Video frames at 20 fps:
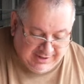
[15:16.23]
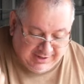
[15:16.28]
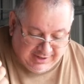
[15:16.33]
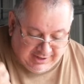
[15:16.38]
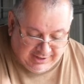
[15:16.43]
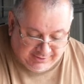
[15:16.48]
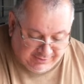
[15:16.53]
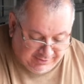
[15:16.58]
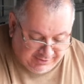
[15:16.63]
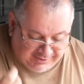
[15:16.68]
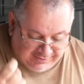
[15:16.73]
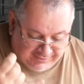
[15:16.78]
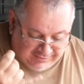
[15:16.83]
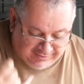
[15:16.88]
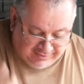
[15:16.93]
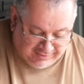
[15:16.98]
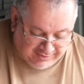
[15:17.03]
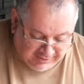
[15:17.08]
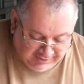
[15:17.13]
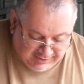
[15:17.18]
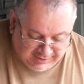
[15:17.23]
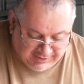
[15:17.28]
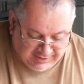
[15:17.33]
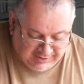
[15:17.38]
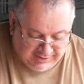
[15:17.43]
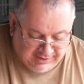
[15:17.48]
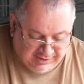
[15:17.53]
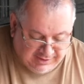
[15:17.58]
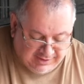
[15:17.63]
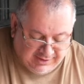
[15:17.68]
and I can see
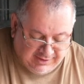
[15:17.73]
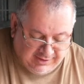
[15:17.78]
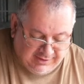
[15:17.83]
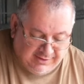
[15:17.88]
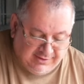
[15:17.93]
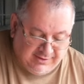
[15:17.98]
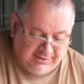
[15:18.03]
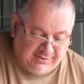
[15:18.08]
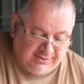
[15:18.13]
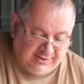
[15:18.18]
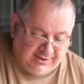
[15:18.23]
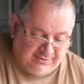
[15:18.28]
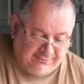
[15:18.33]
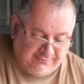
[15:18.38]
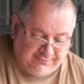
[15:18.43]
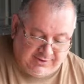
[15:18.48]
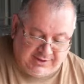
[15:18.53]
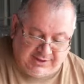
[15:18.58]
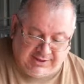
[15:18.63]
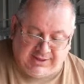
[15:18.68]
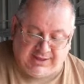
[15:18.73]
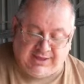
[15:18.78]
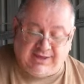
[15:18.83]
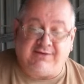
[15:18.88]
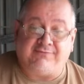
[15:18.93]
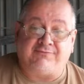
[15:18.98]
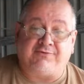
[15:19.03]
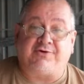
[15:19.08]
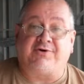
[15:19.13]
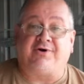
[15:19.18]
here that we
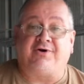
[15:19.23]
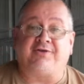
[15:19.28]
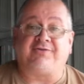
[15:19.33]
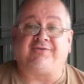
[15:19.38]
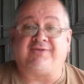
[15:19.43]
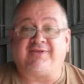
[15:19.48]
have got